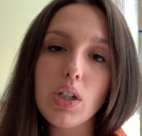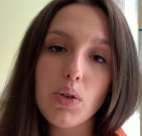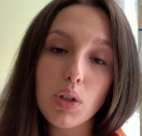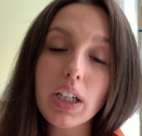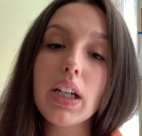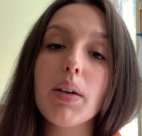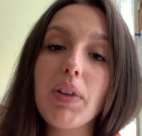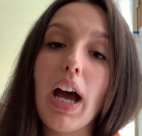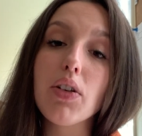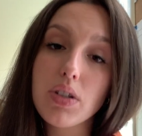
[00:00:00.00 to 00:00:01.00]
cleaning up the
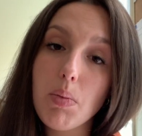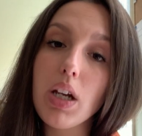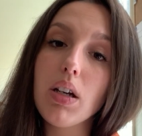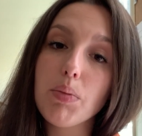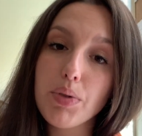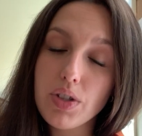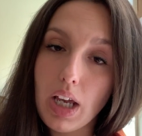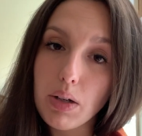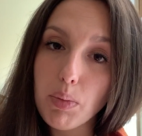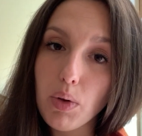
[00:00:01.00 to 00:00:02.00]
house and making it
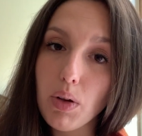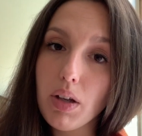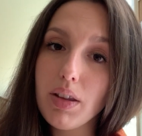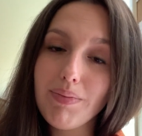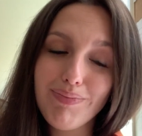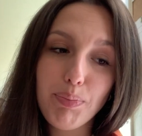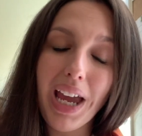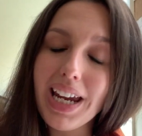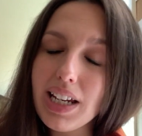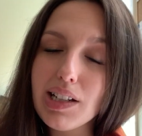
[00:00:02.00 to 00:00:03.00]
presentable.
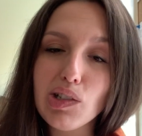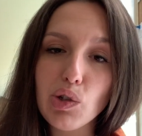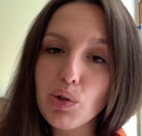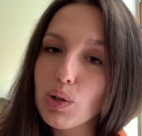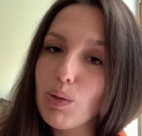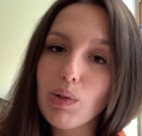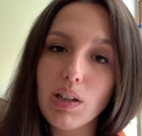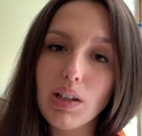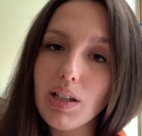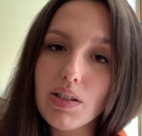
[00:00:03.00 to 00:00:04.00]
Paint is usually really
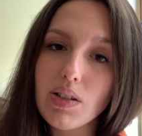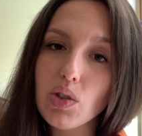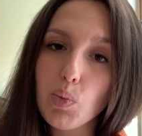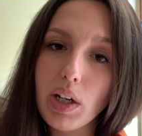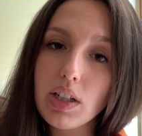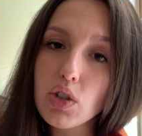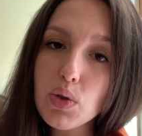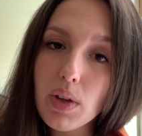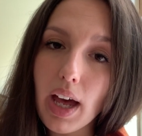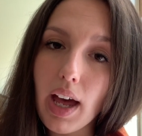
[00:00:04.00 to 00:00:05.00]
the easiest way to do
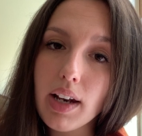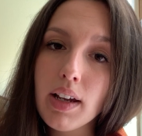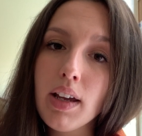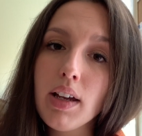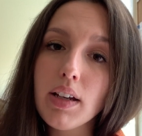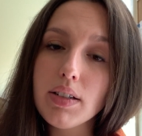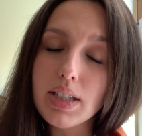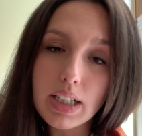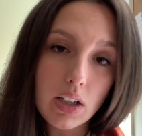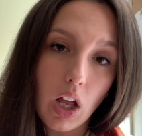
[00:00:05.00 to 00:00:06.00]
that.
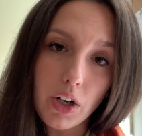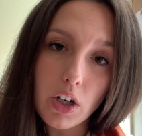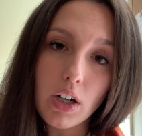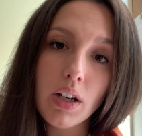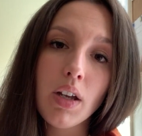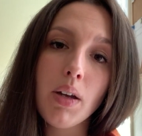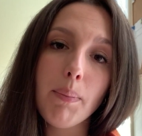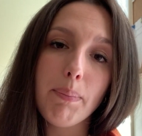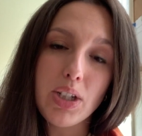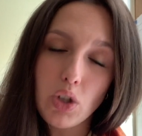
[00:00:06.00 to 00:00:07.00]
Declutter,
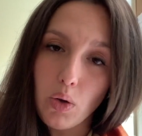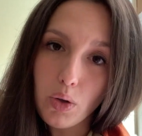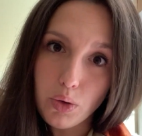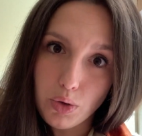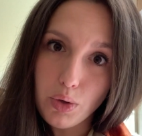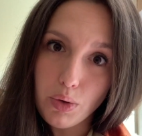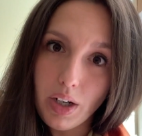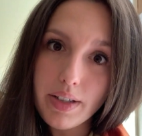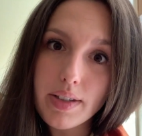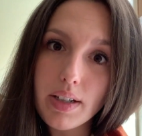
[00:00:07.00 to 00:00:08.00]
but don't go too
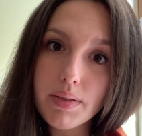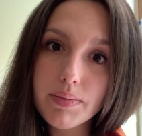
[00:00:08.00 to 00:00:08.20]
crazy.